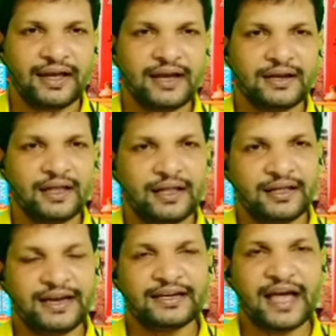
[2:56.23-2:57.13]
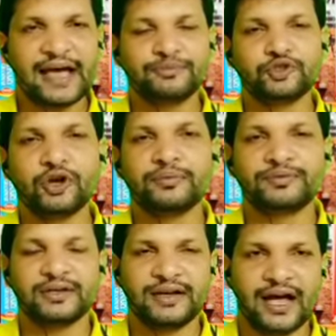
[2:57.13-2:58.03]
and it absorbs the